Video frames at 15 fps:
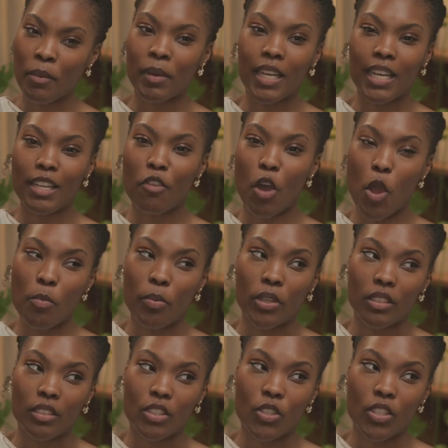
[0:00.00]
going to leave it
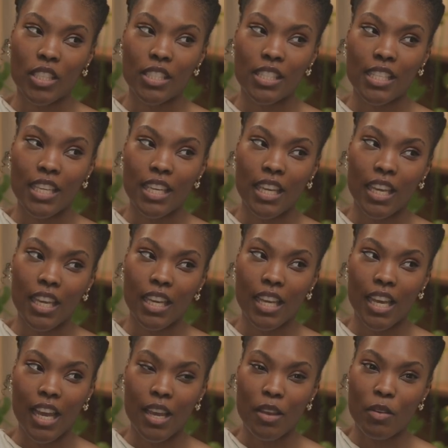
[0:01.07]
open. You can see,
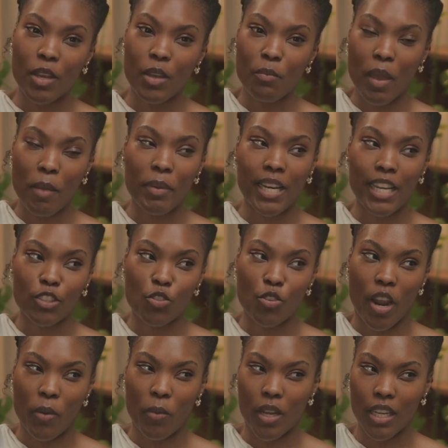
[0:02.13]
maybe let's
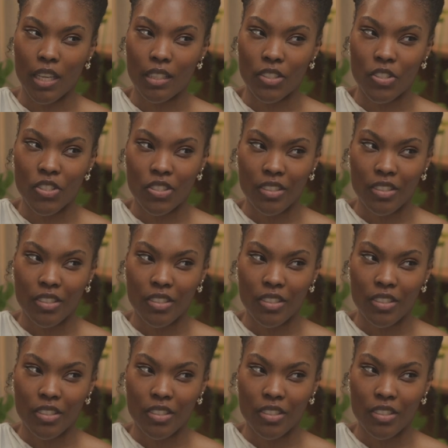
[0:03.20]
try one each.